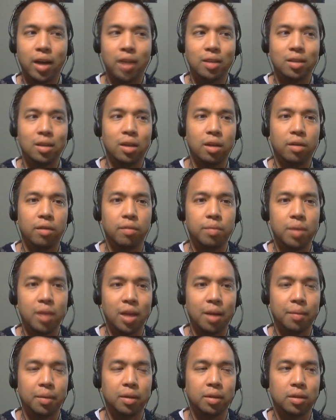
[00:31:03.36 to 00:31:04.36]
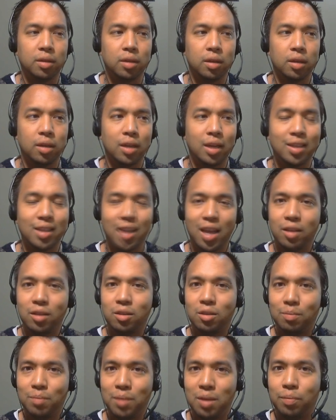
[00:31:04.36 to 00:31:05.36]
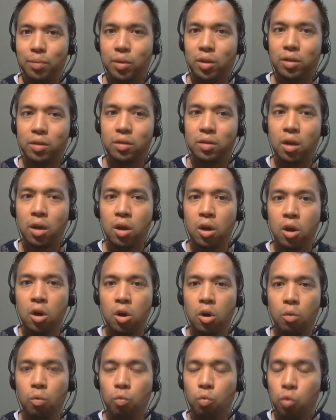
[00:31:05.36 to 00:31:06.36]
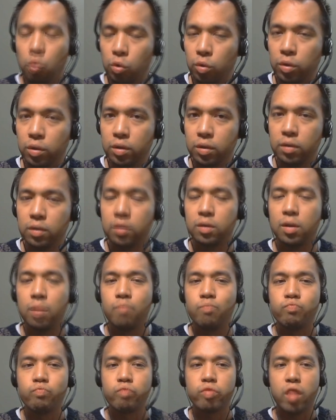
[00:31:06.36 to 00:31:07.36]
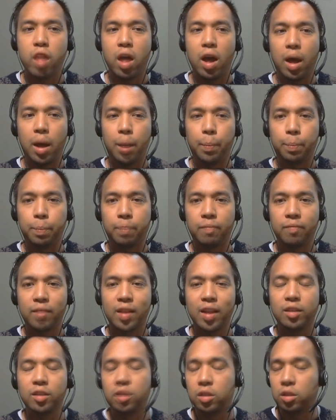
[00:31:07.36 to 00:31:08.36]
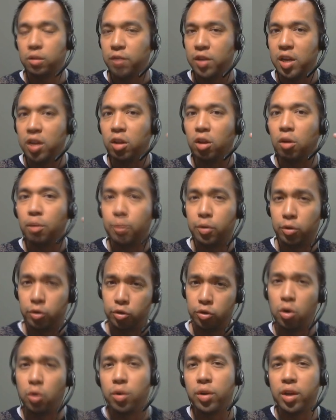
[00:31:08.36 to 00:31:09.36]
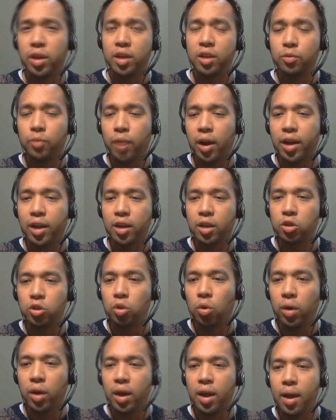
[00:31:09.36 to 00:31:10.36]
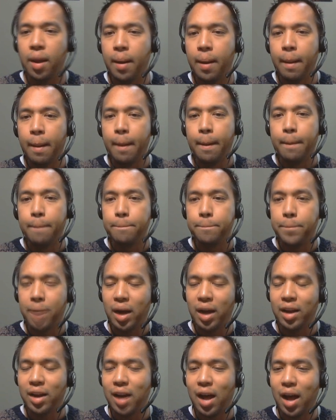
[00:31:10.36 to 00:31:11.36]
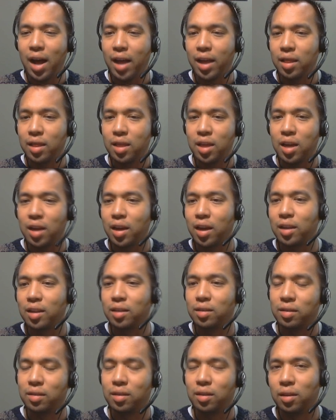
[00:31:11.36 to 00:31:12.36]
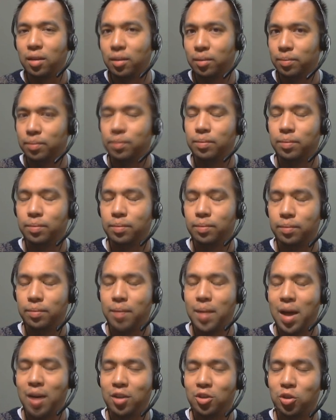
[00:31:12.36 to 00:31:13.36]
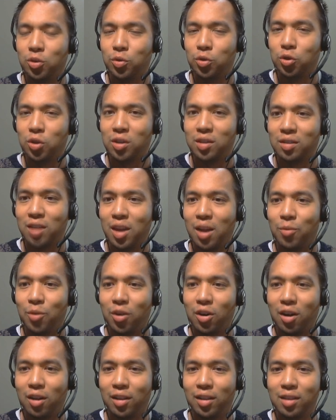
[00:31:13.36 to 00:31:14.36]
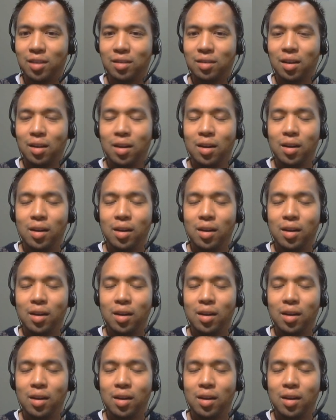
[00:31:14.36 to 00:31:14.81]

idea of being able to attend to people's wounds. It's just the healer persona is what I enjoy, but I think I can still manage to enjoy this game regardless.